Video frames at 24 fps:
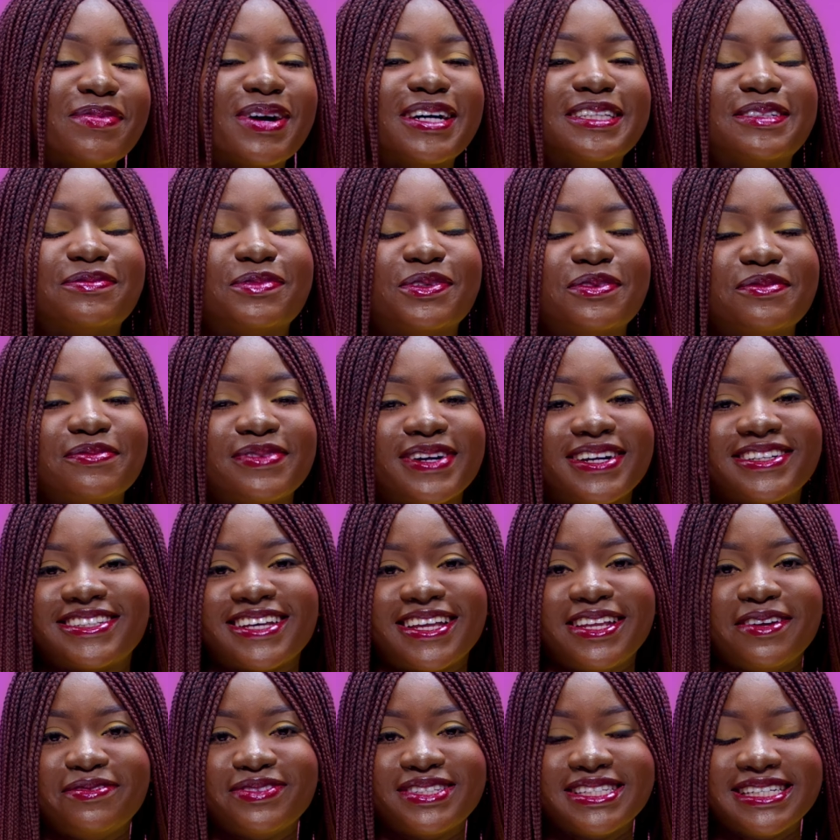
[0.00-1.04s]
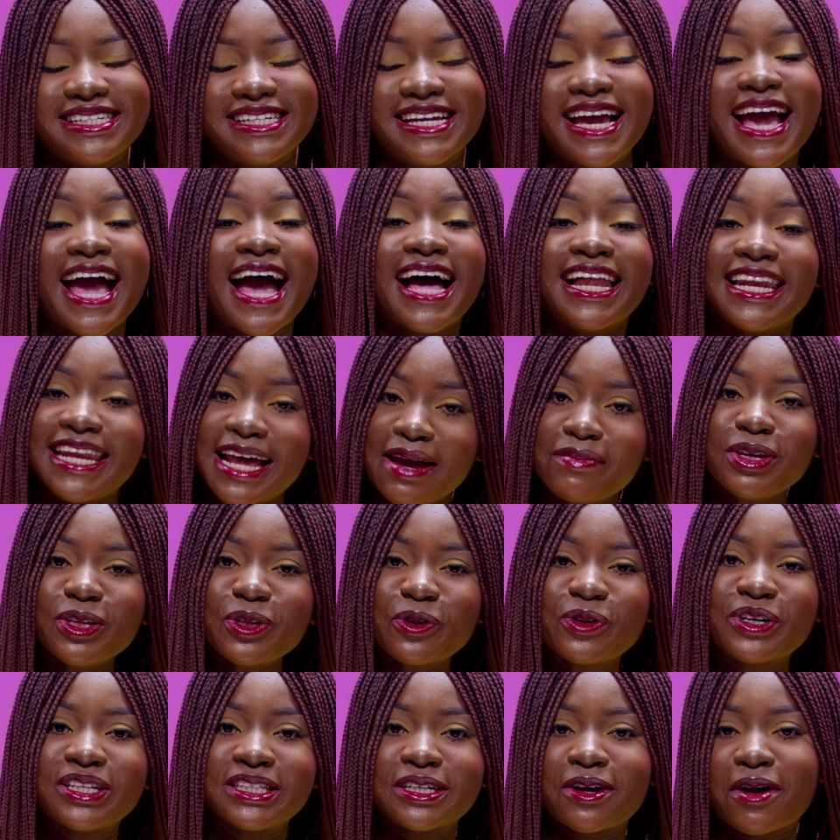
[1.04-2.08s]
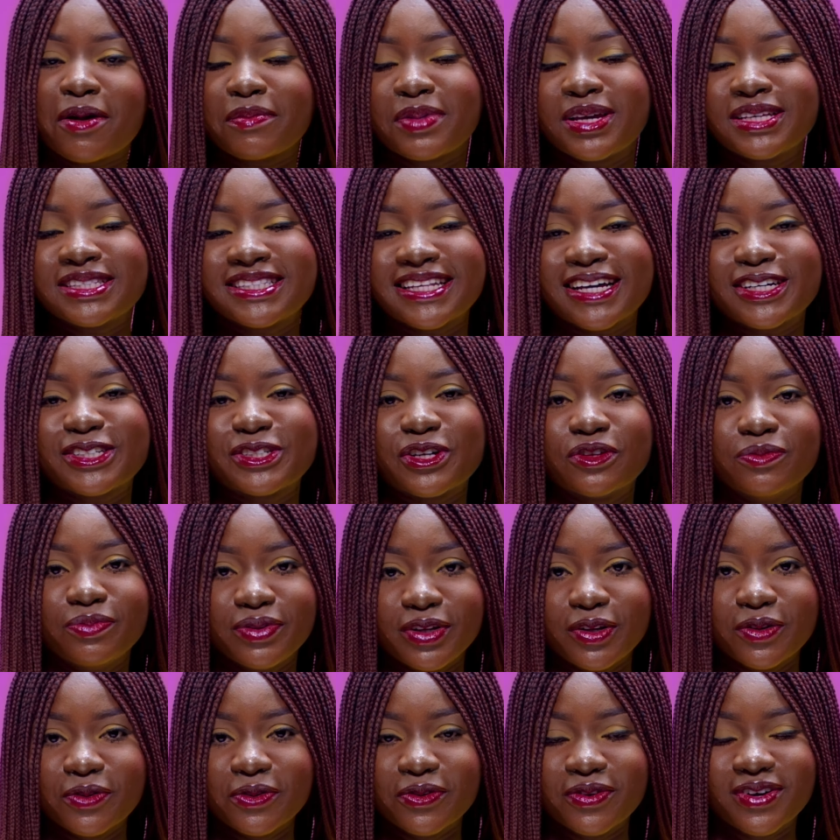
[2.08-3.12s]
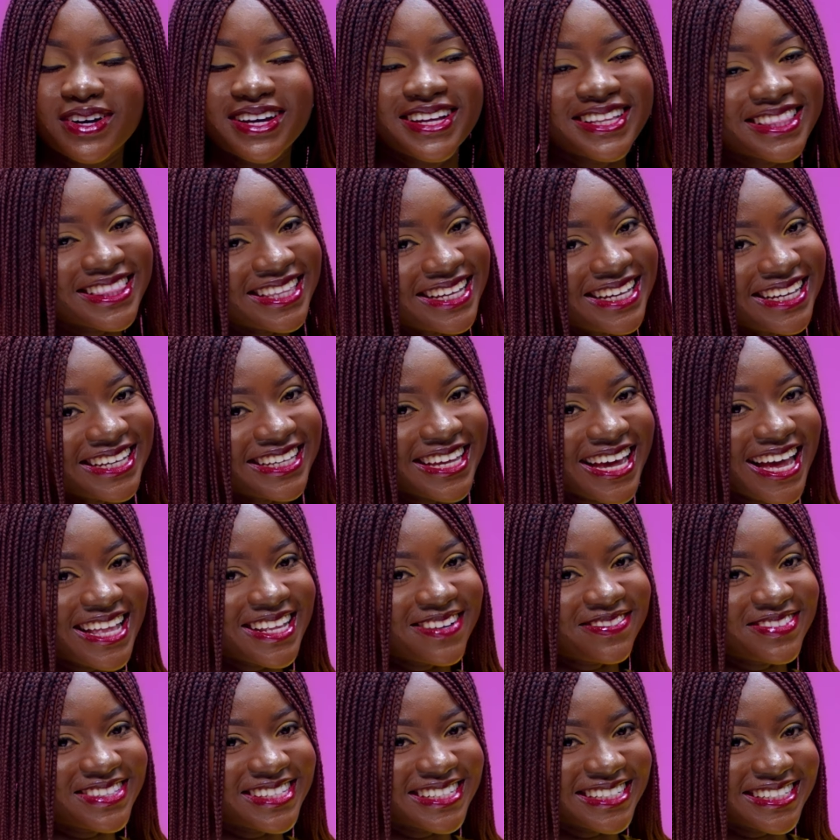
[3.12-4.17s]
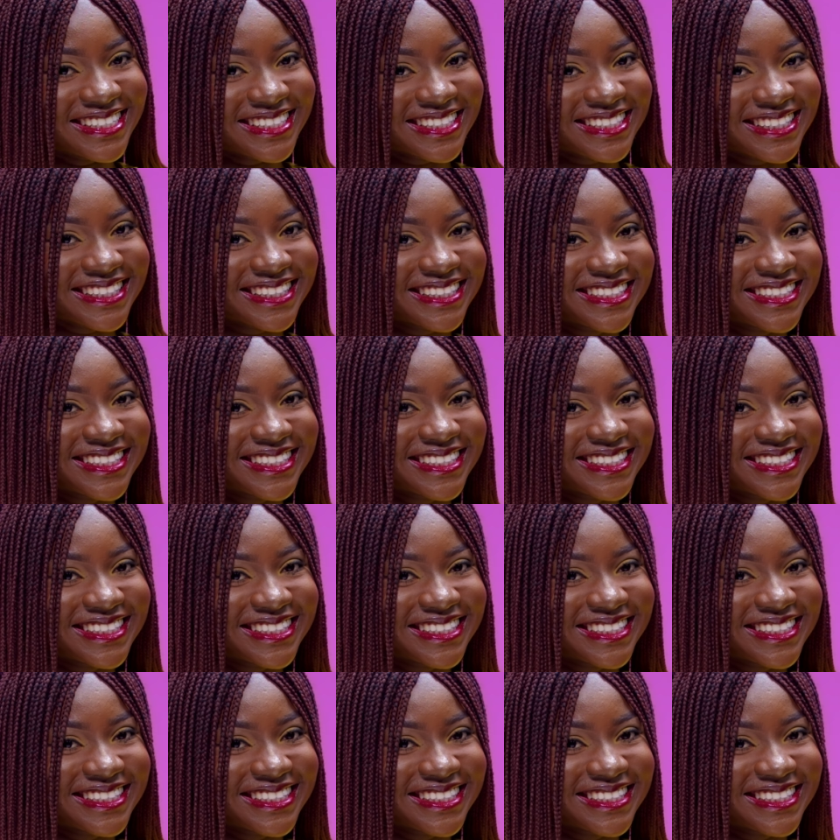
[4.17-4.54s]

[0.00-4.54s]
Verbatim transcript: about the Moonbirds NFT? Let me know in the comment section below. Think NFTs.